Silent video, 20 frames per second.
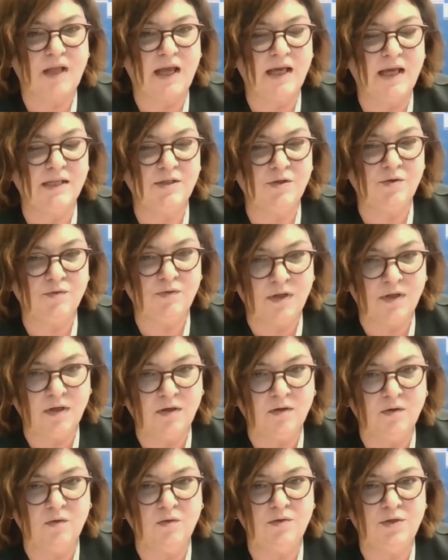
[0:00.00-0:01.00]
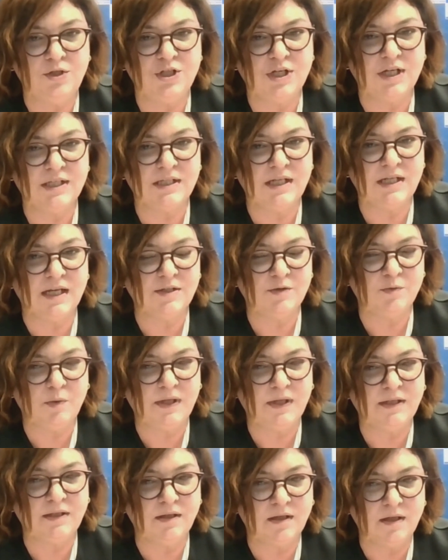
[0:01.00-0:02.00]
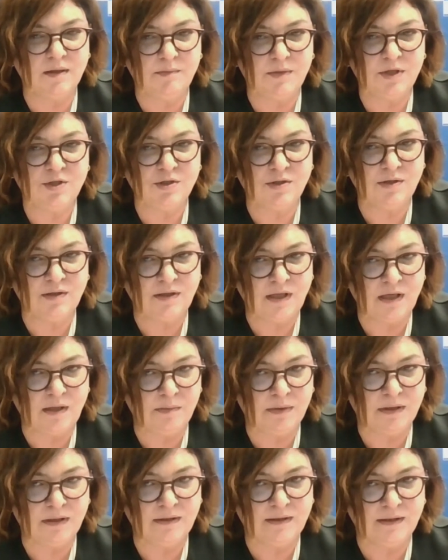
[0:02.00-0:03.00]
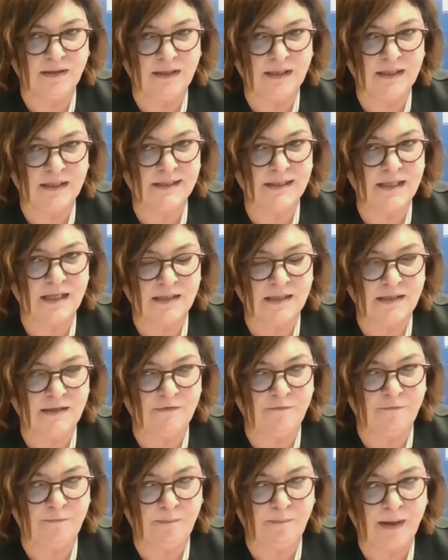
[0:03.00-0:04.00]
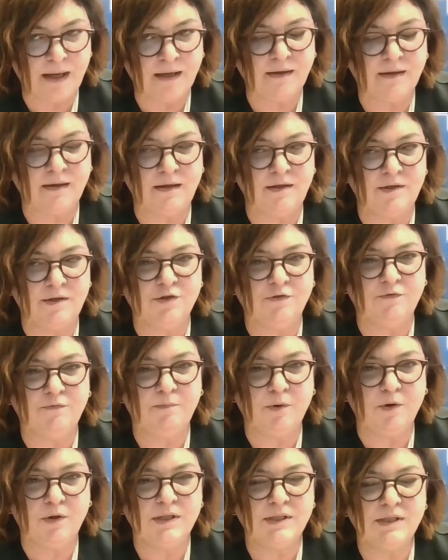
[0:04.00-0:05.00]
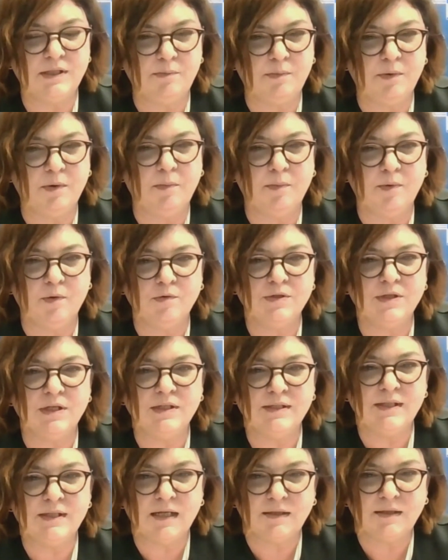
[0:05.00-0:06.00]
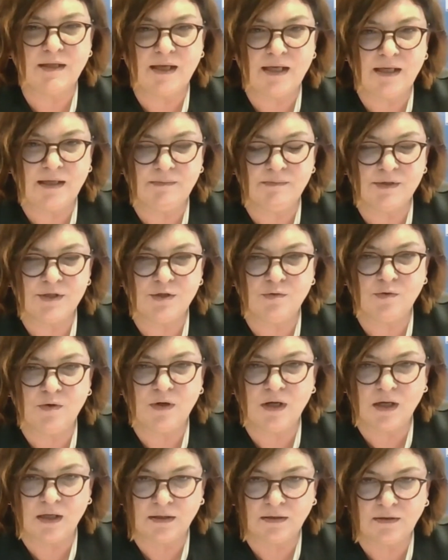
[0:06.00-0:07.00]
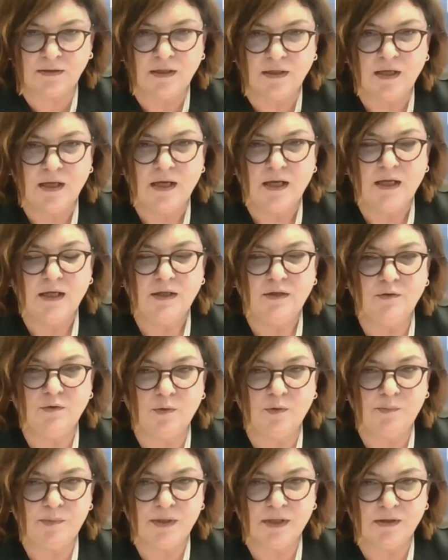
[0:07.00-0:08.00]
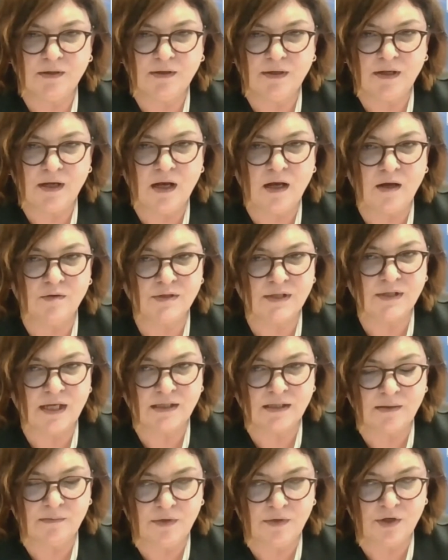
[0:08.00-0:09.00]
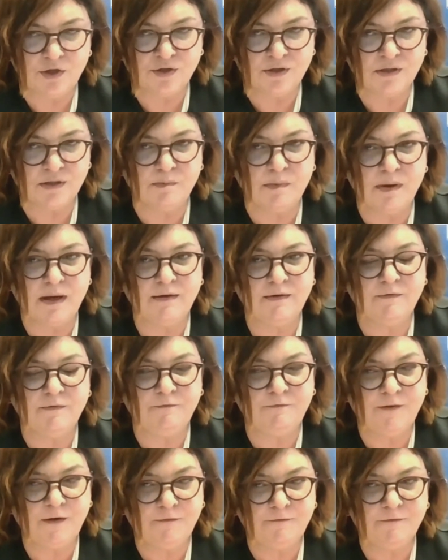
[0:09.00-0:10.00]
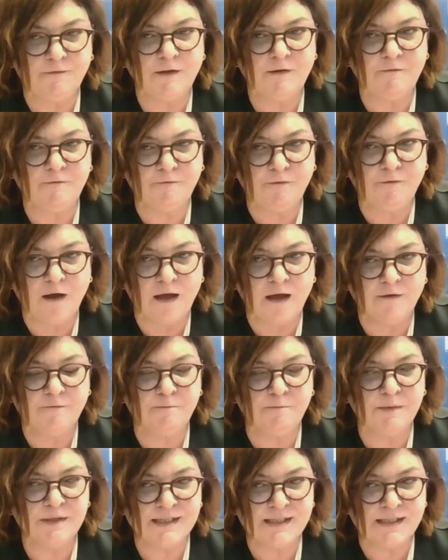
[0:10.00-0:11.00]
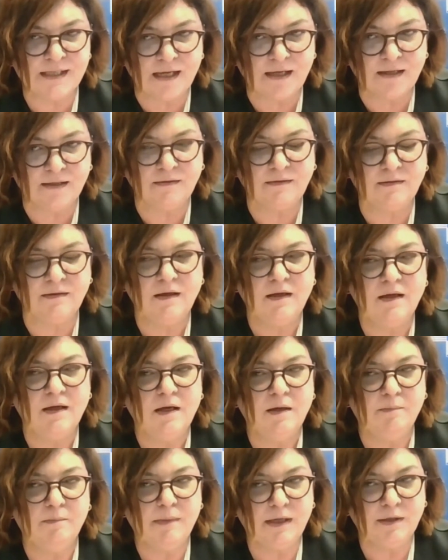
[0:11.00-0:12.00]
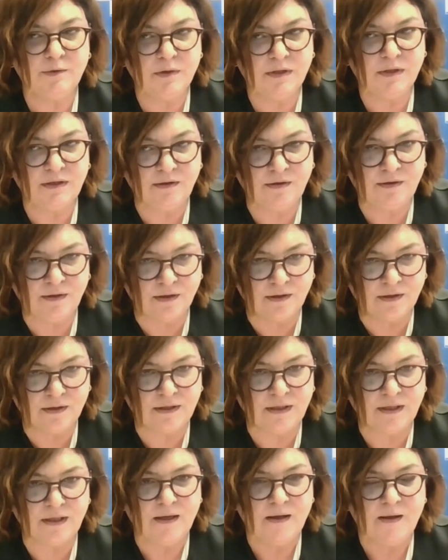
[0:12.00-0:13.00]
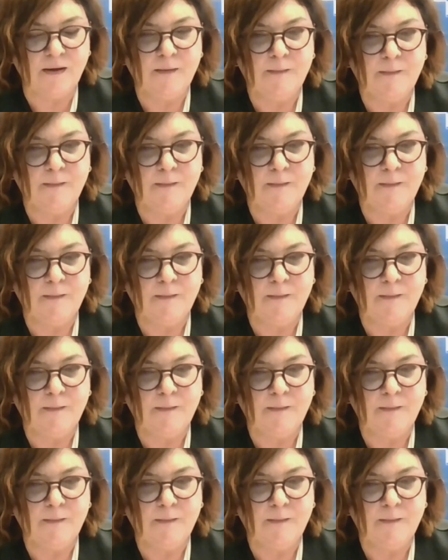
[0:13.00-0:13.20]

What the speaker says: As you know, just last week, the Commission tabled an extensive package of policy proposals that aims to cut European greenhouse gas emissions by 55% by 2030.